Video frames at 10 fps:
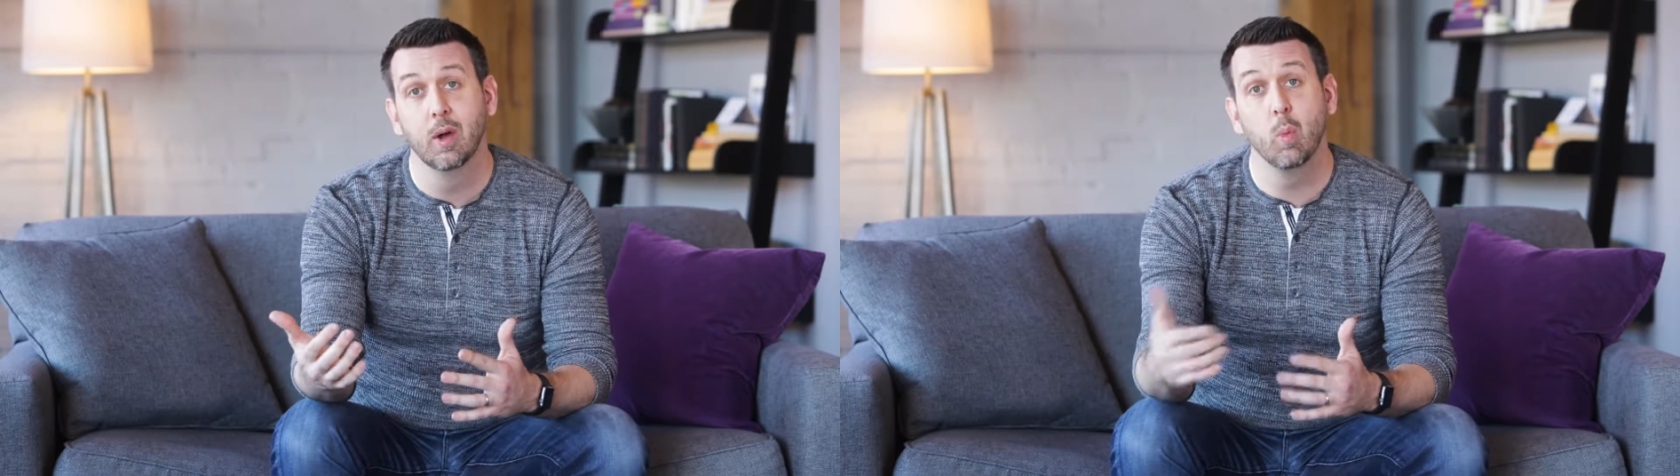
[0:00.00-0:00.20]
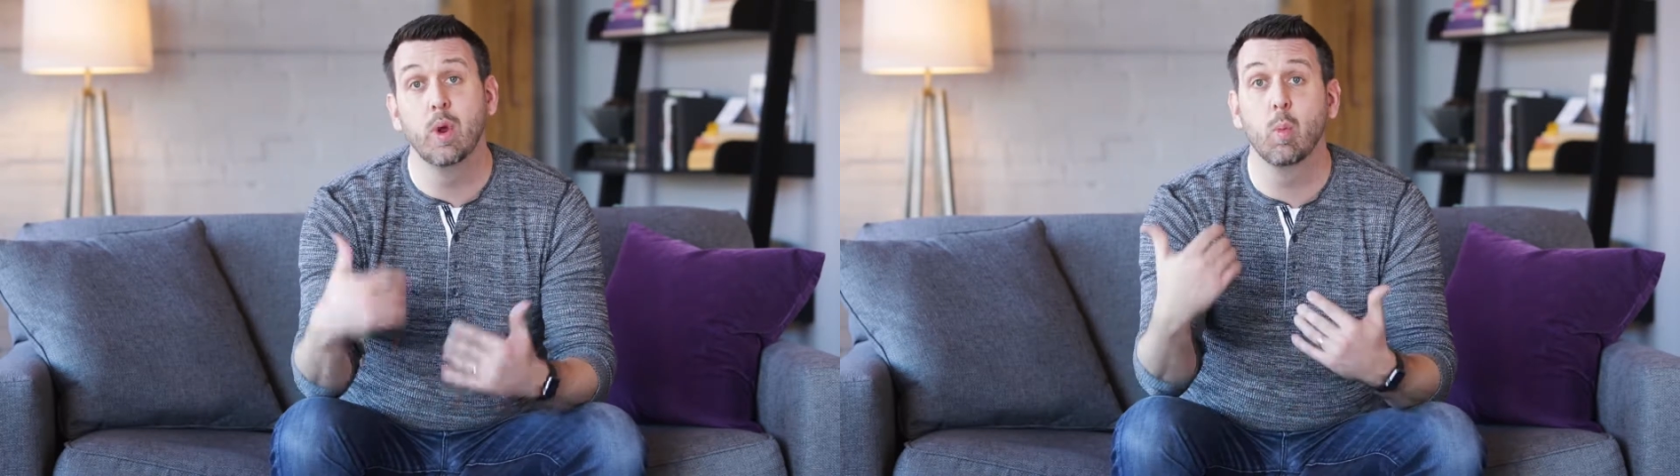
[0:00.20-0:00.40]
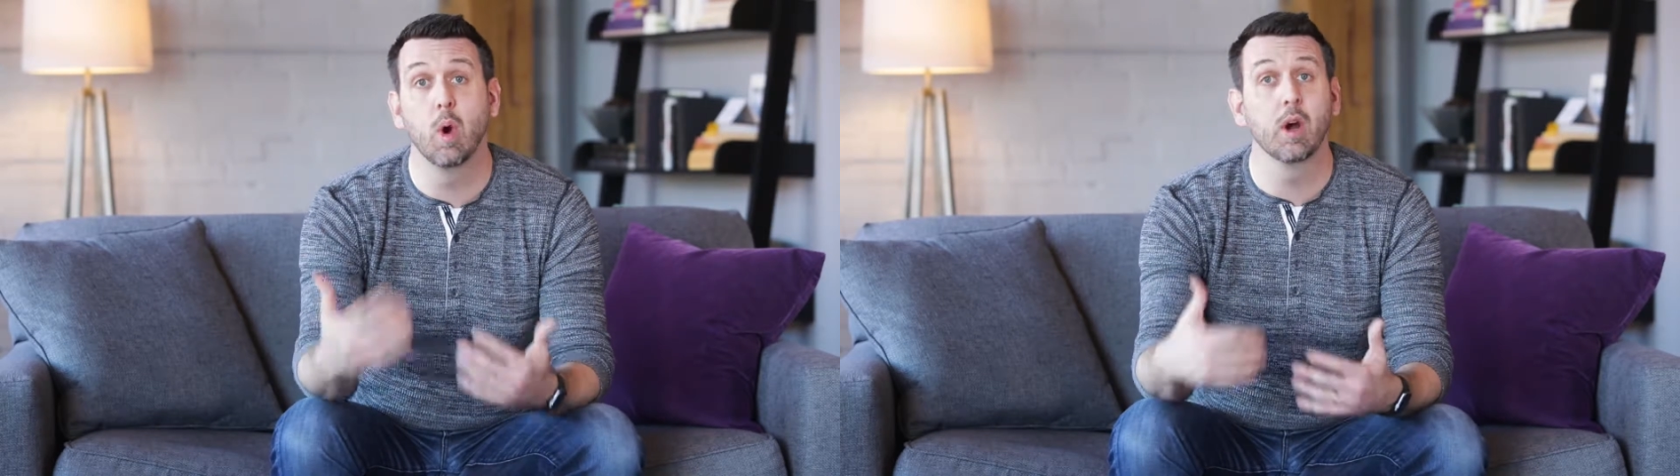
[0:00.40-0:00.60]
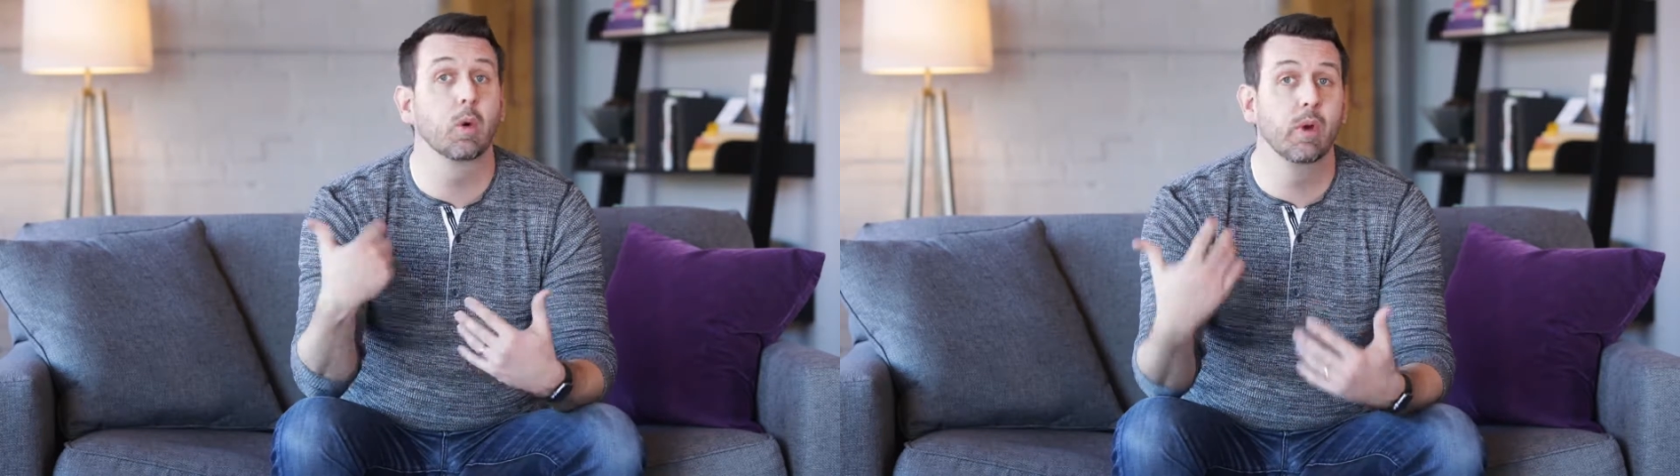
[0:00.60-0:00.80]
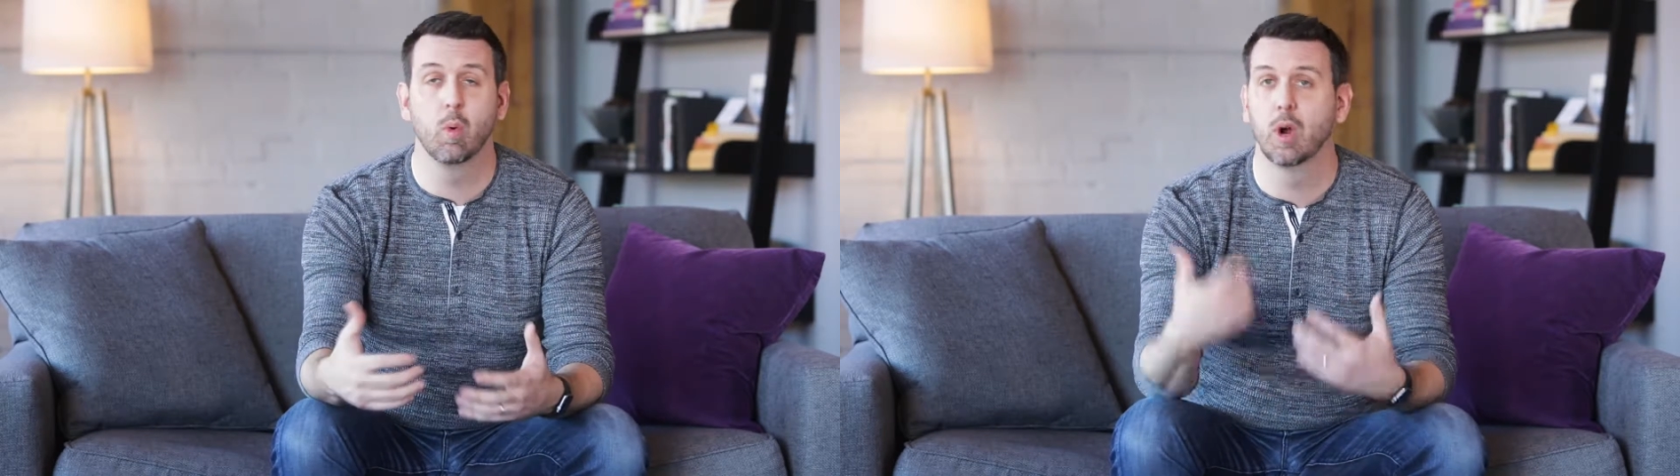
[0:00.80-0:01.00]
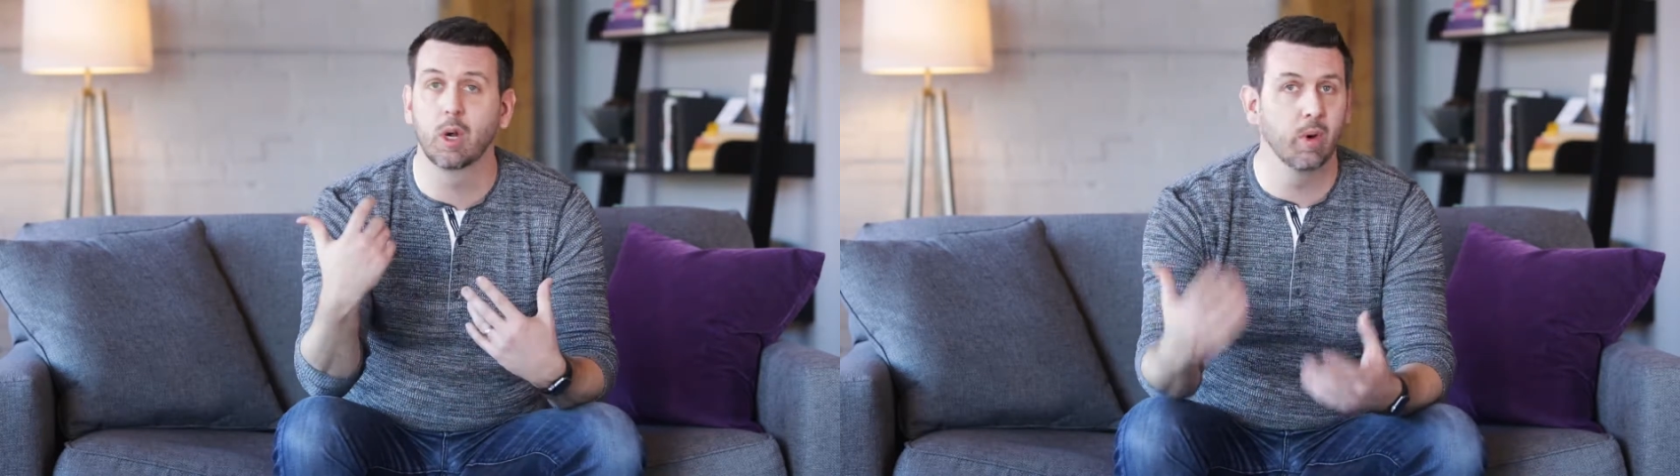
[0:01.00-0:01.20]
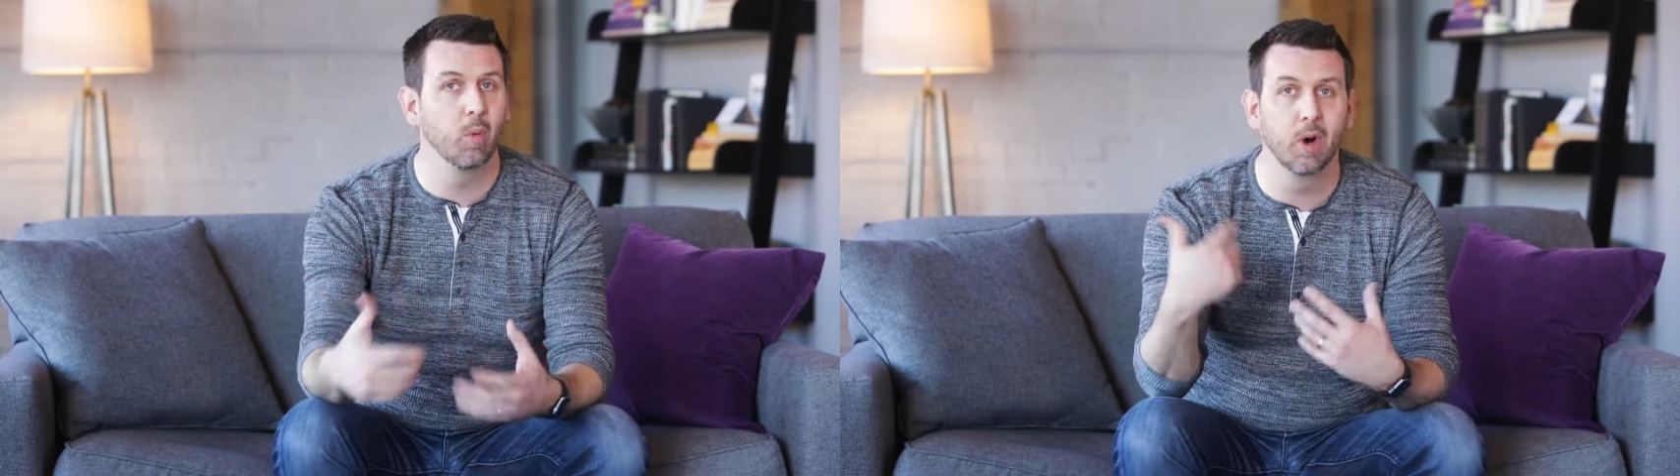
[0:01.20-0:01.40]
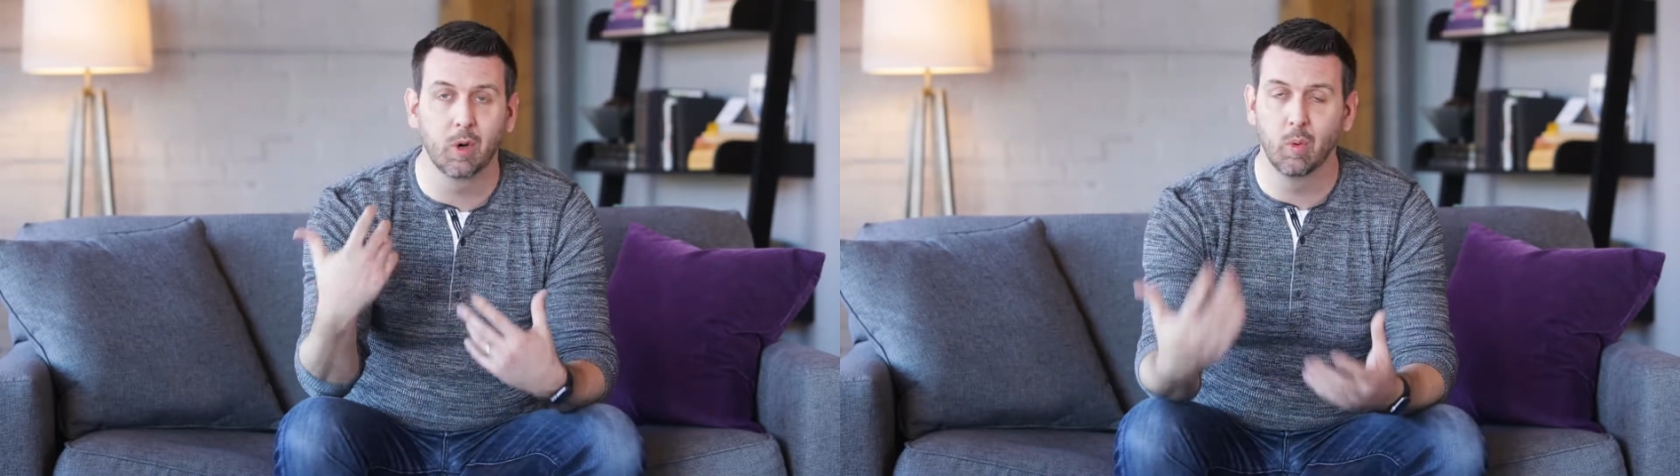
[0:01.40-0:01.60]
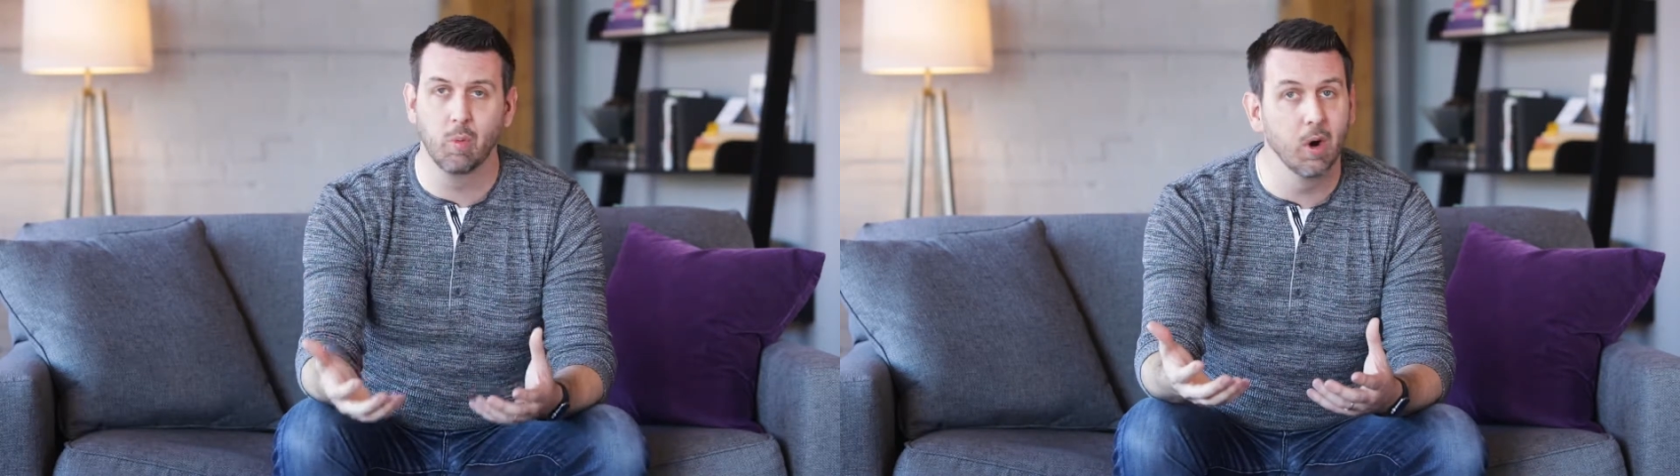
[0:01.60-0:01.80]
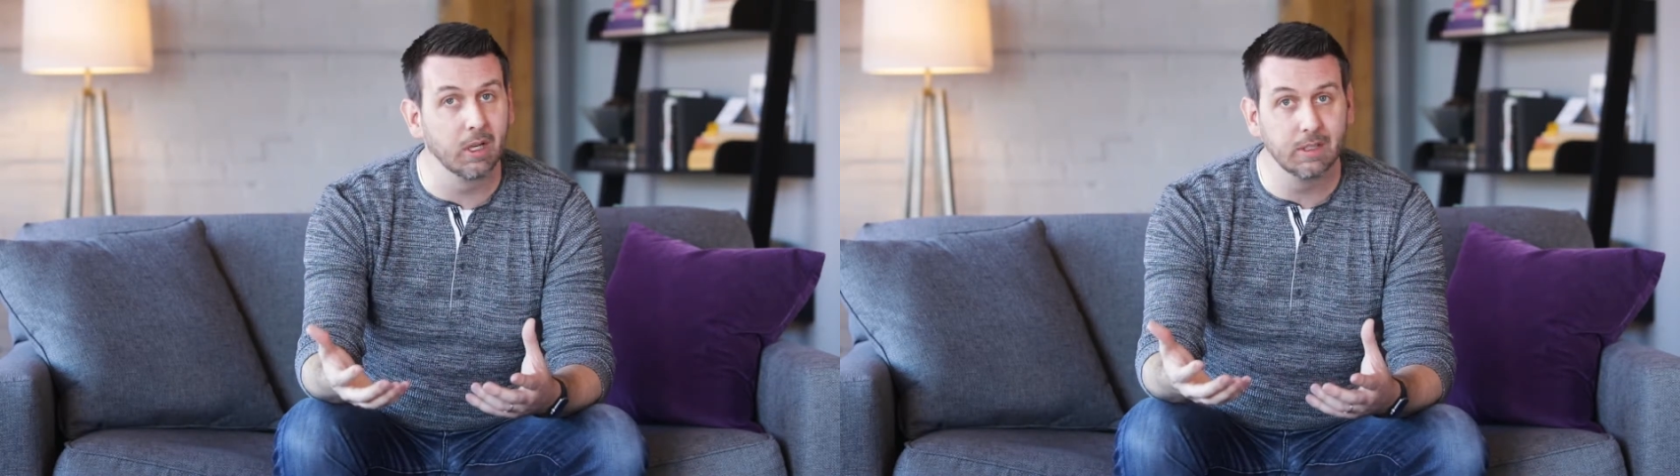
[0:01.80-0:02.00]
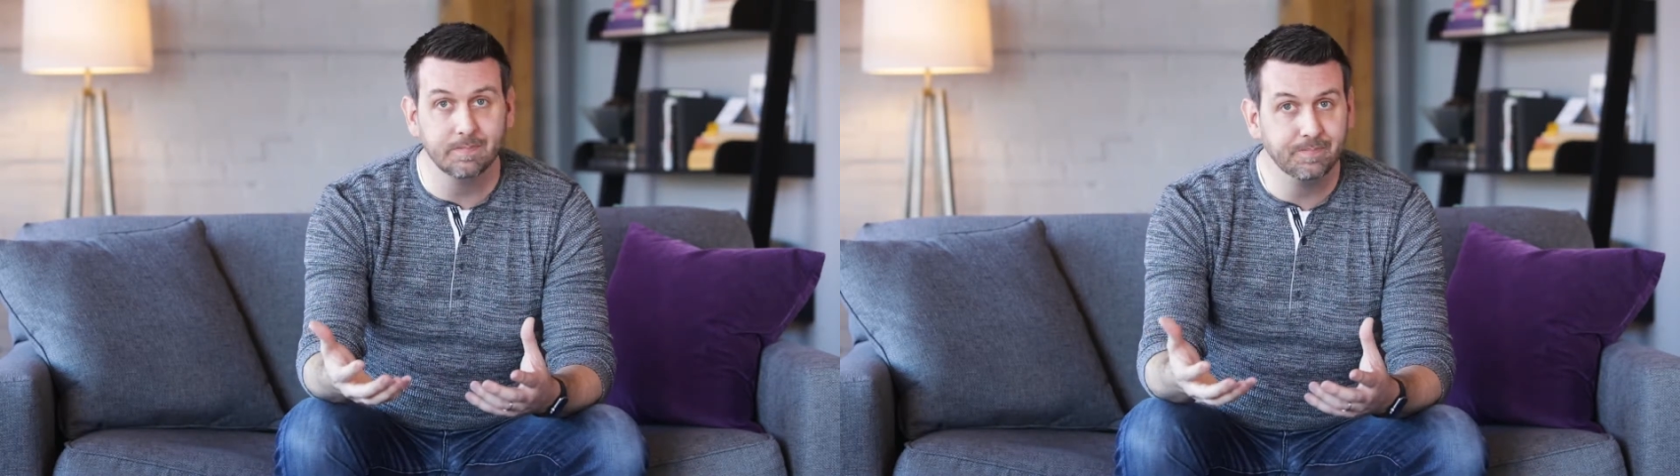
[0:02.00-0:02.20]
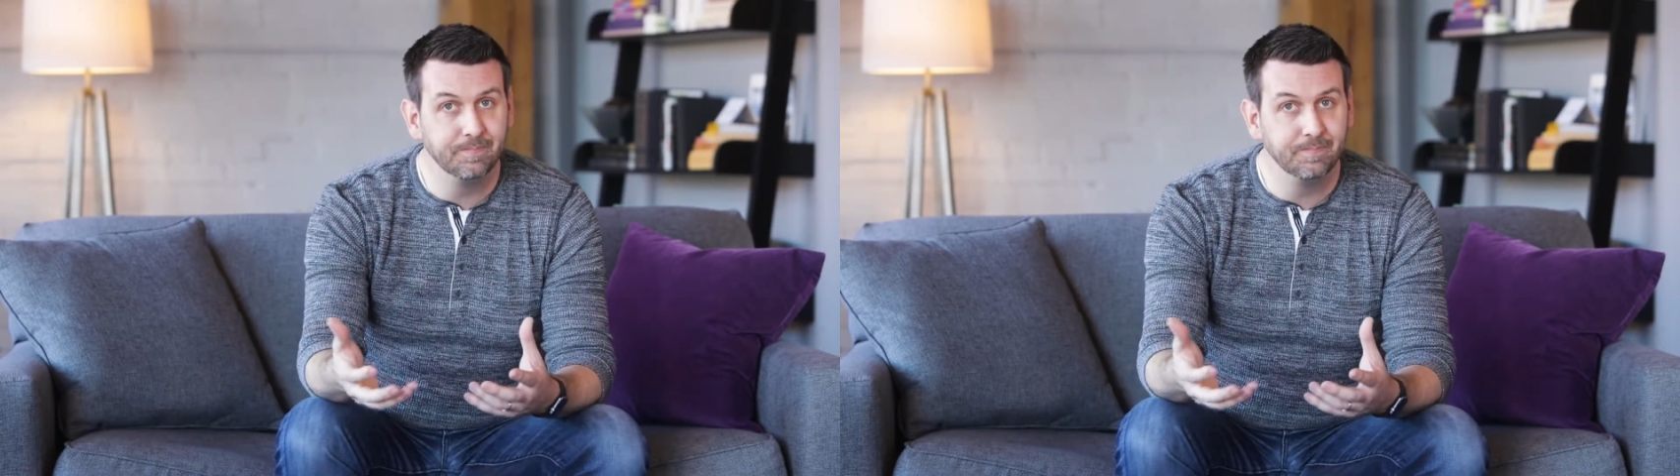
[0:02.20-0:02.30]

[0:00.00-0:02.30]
We work, we work, we work, we work